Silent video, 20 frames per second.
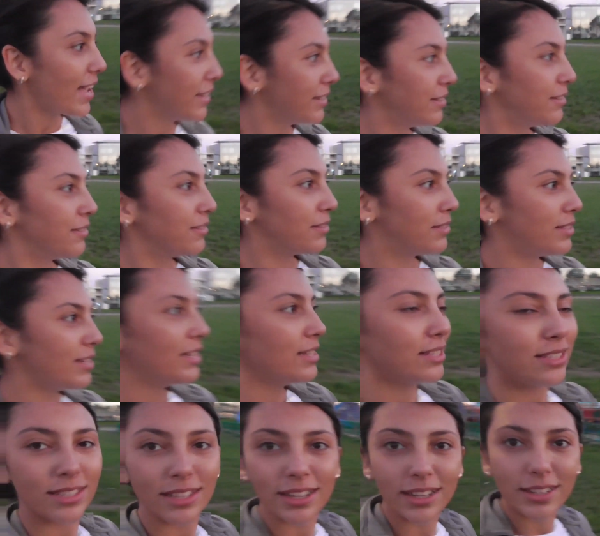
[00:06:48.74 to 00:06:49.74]
And
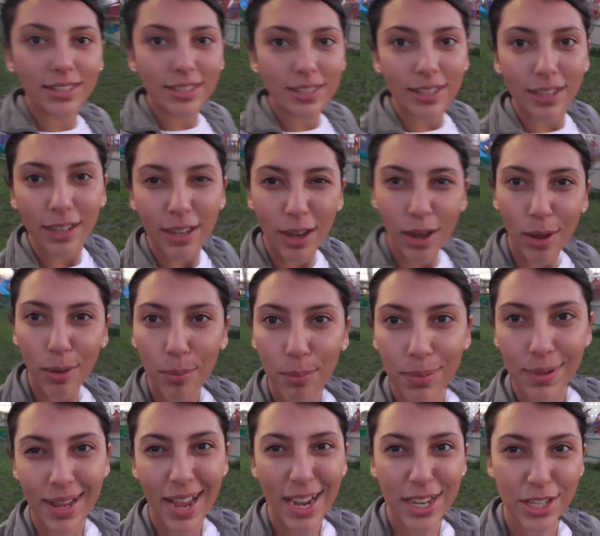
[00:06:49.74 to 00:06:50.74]
this is
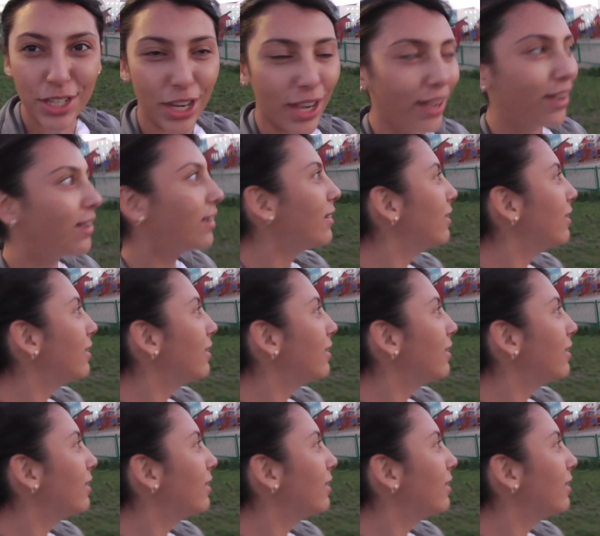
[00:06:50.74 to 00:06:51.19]
Plaża.